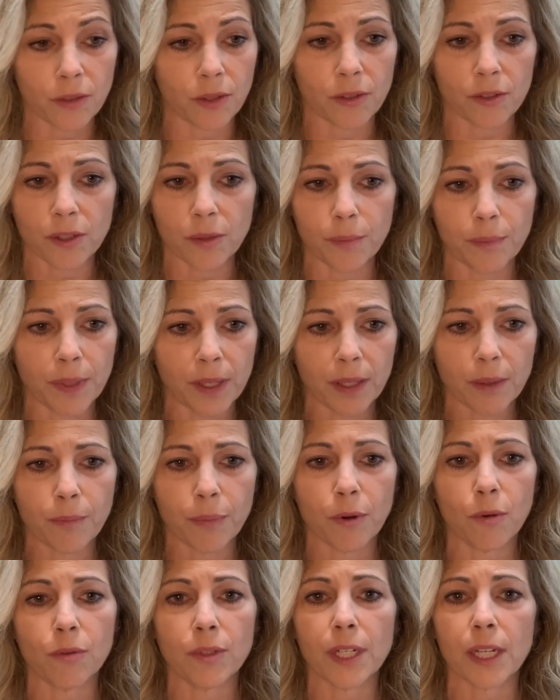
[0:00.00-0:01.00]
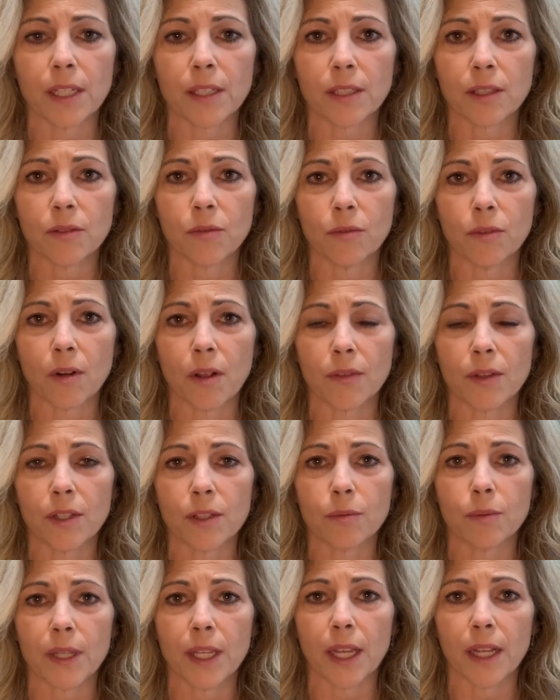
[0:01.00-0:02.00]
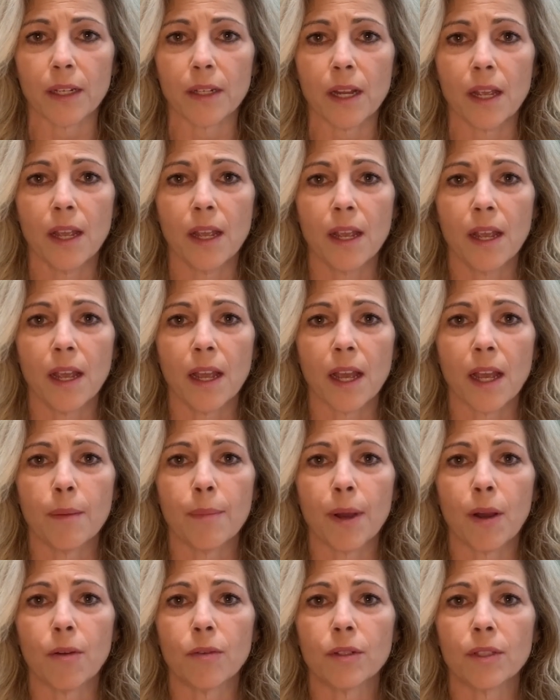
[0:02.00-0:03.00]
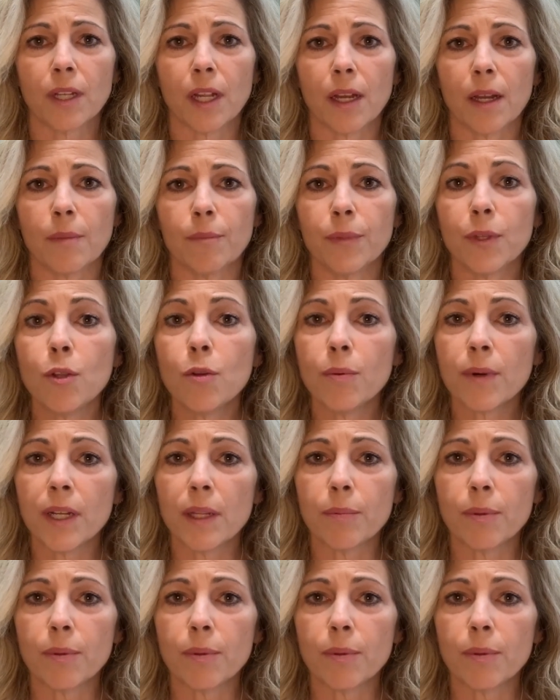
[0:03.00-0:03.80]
There's a big protest going on this weekend about puberty